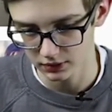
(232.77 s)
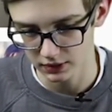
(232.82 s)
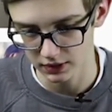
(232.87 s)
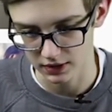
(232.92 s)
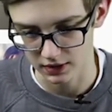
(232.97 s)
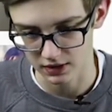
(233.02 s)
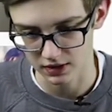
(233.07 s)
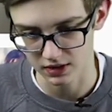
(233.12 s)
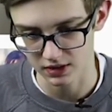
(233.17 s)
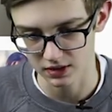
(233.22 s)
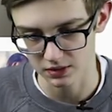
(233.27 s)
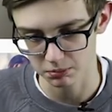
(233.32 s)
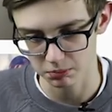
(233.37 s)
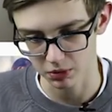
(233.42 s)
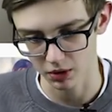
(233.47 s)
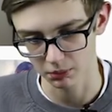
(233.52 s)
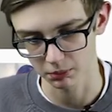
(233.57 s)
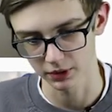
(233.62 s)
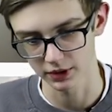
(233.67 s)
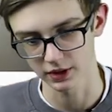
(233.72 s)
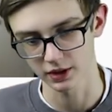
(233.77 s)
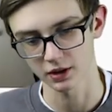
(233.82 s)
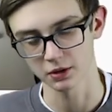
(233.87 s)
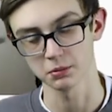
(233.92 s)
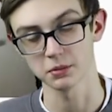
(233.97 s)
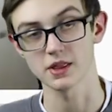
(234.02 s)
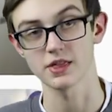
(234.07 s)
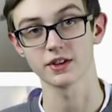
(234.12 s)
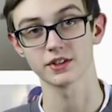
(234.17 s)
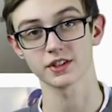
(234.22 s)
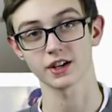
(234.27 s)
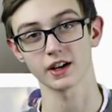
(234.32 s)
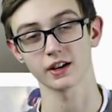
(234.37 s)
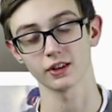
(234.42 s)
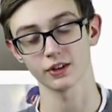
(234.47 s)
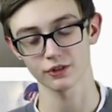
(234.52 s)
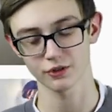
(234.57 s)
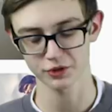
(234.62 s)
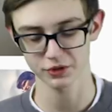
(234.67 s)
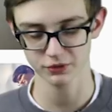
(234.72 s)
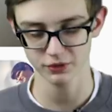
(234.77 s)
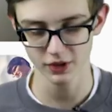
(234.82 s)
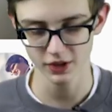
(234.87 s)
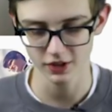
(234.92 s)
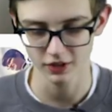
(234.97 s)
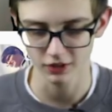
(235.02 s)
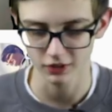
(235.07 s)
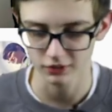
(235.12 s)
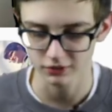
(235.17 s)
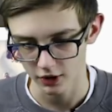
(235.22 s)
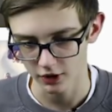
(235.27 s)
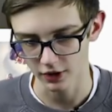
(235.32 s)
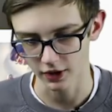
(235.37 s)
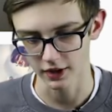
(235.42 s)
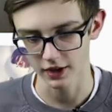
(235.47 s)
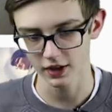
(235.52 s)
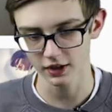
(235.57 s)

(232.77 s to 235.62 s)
it's probably going to be the title of this video. All right,